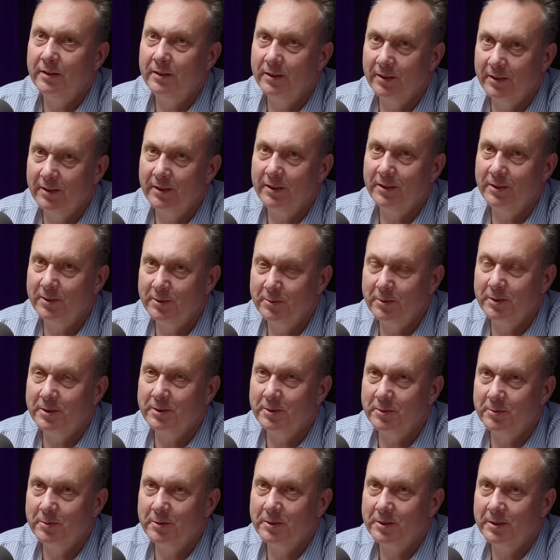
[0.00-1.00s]
In
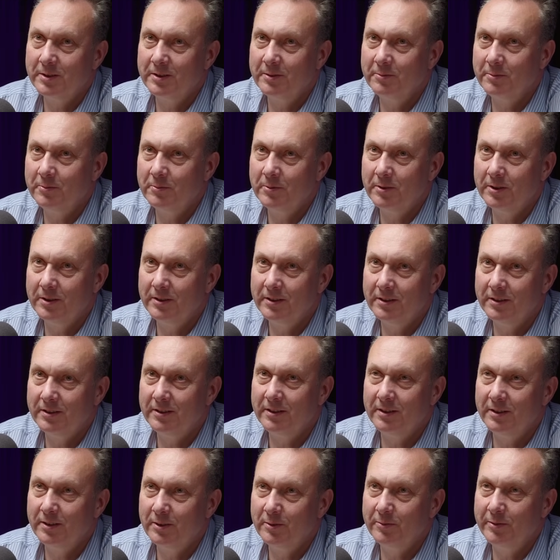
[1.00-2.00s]
2021
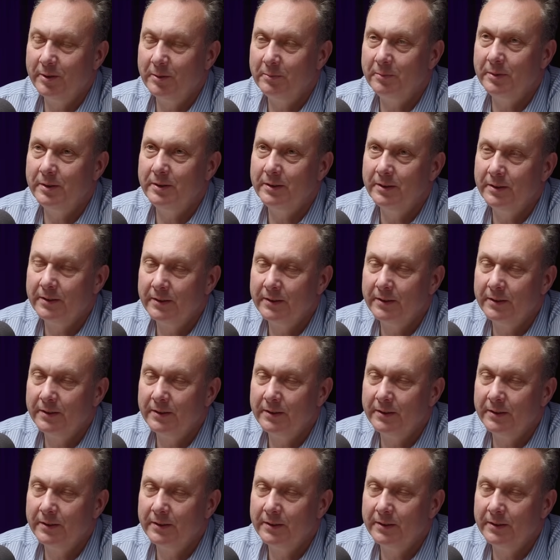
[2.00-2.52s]
in November.